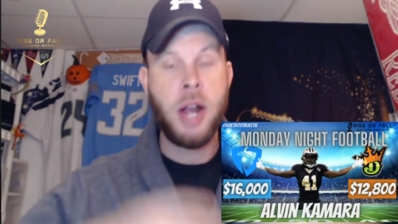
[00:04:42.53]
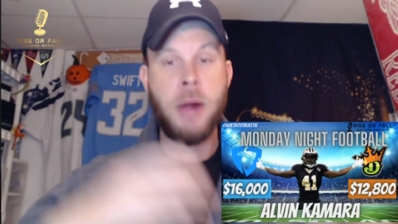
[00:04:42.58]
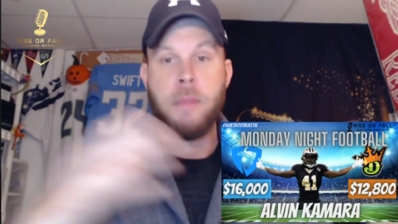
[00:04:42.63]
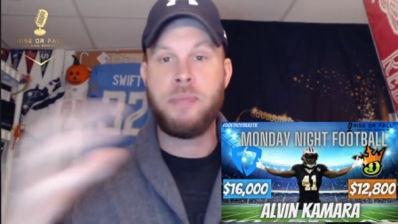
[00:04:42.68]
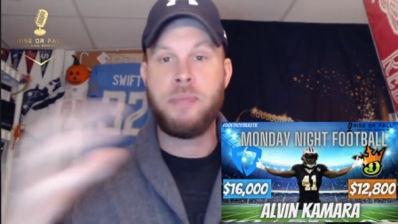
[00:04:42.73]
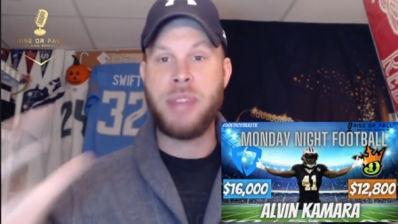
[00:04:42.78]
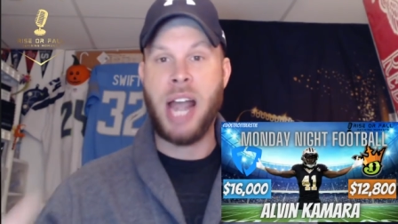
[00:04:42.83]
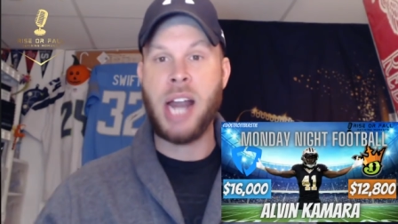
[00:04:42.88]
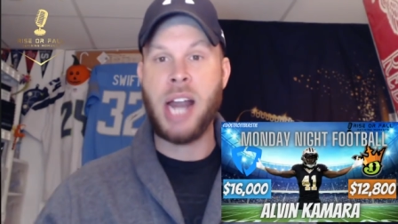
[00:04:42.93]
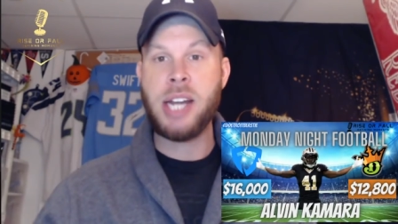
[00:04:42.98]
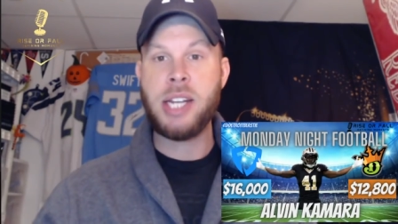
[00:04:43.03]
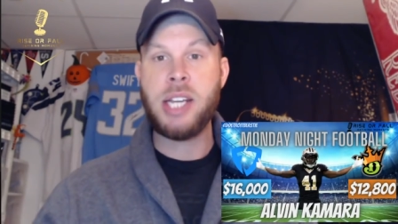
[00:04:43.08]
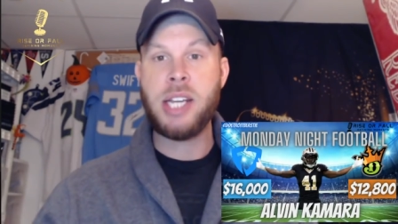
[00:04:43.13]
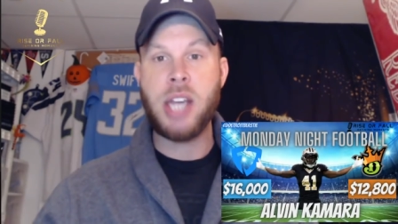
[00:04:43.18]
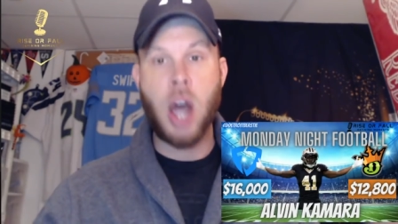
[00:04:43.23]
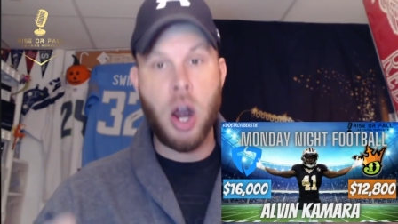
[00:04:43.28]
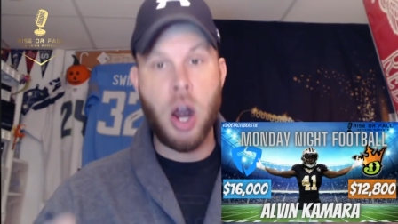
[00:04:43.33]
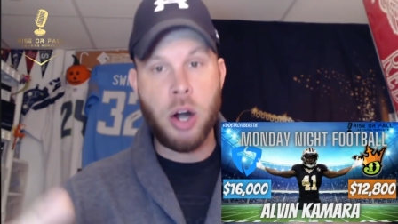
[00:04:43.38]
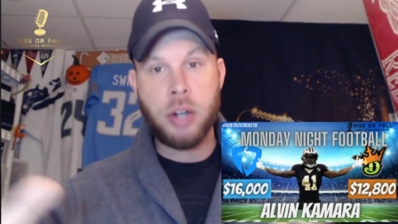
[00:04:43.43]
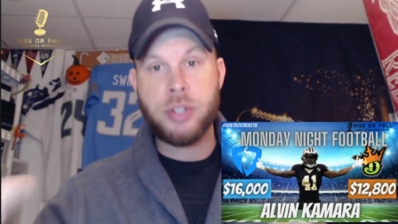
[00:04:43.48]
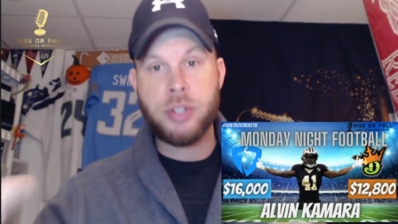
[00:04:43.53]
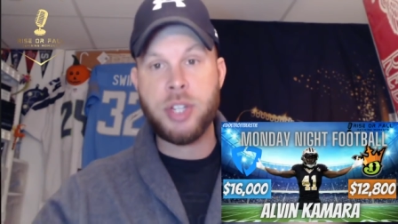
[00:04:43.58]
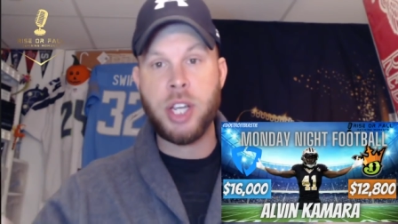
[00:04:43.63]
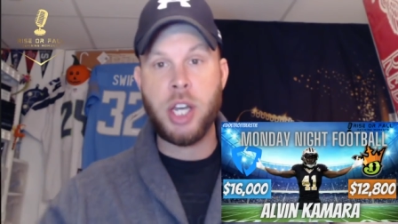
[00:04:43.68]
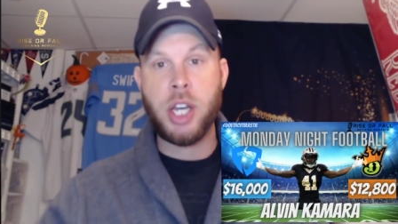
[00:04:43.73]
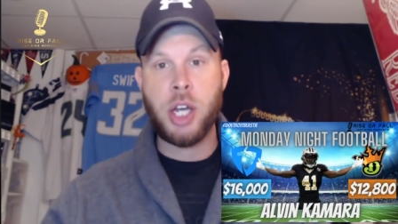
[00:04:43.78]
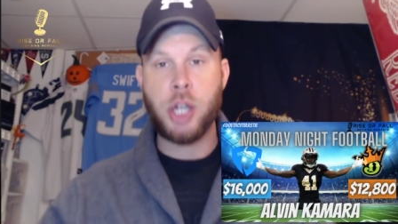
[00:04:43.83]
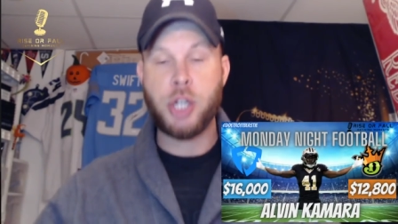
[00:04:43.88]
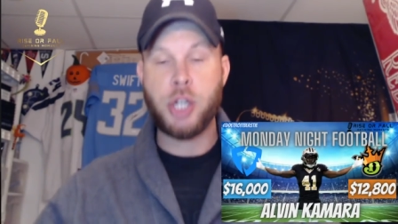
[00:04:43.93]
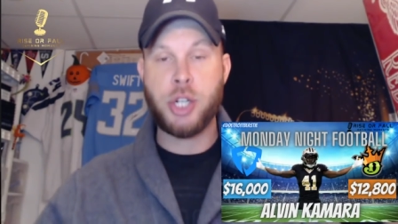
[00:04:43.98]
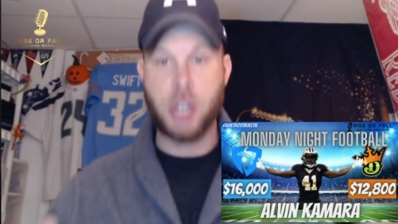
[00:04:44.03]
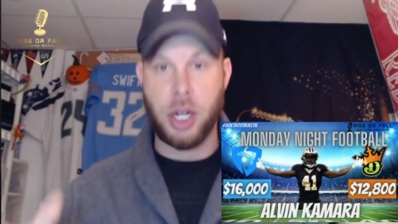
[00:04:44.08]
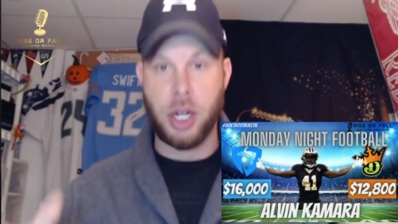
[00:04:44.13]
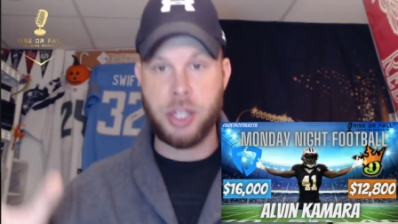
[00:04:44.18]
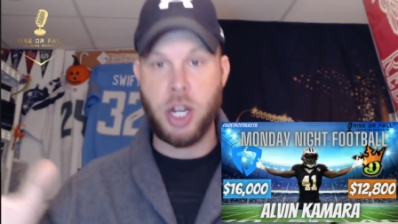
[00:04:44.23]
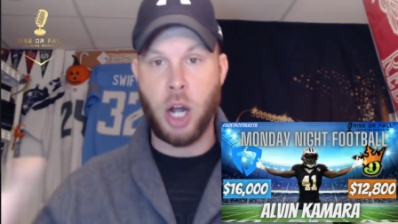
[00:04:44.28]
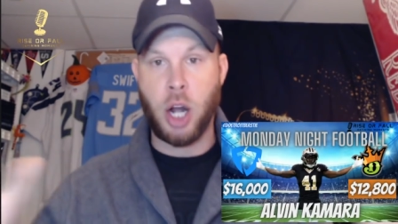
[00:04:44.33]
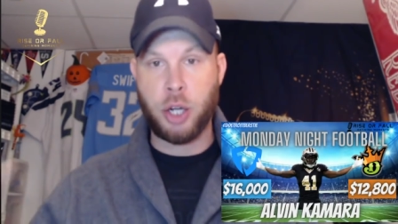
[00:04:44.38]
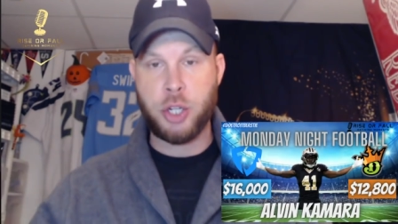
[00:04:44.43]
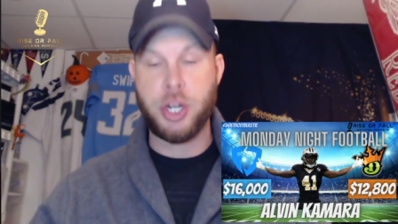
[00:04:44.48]
ninety yards ish, a
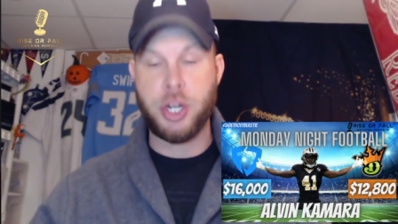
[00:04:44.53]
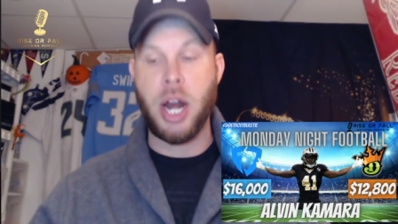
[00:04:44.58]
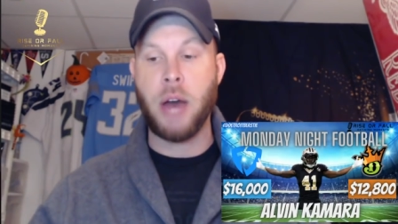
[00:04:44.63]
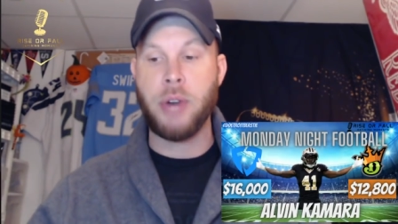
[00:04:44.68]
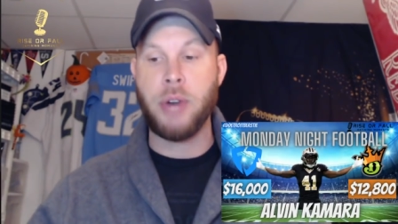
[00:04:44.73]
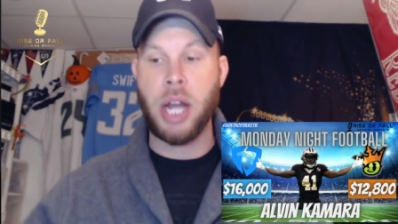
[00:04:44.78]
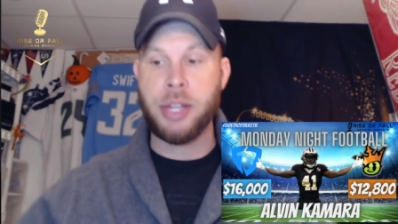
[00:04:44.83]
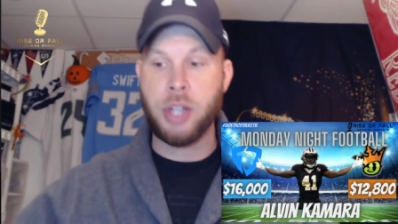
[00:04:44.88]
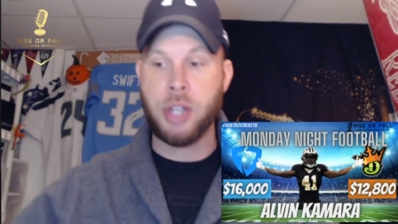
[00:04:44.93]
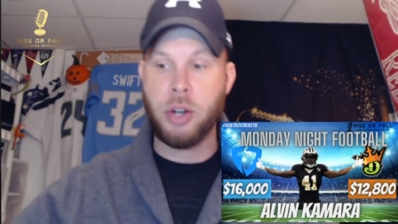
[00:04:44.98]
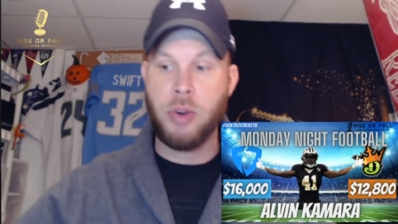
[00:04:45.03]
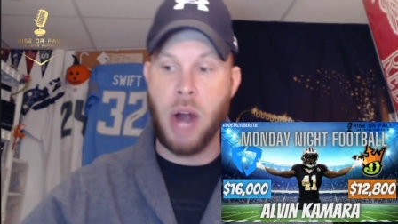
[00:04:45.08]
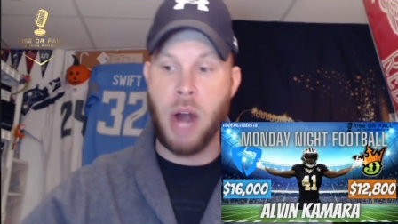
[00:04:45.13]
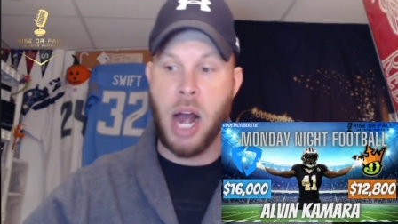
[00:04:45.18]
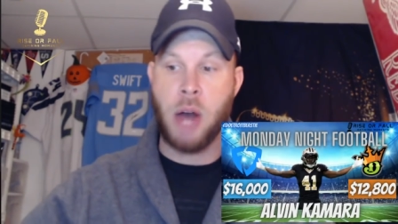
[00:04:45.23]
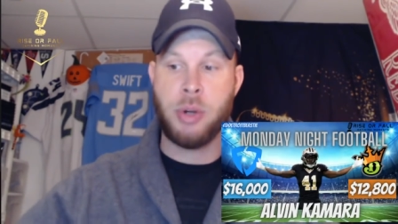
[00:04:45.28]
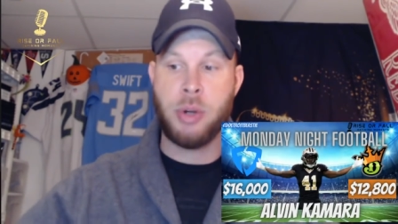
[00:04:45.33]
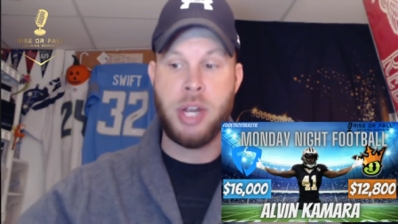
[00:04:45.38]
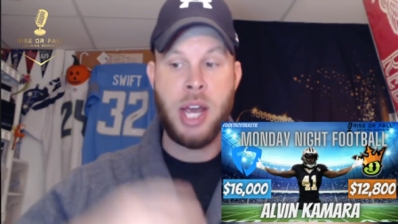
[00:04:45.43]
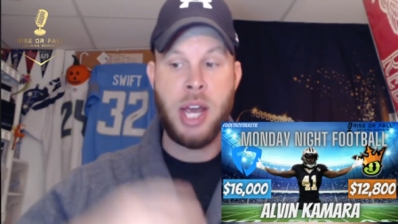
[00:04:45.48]
touchdown on the ground,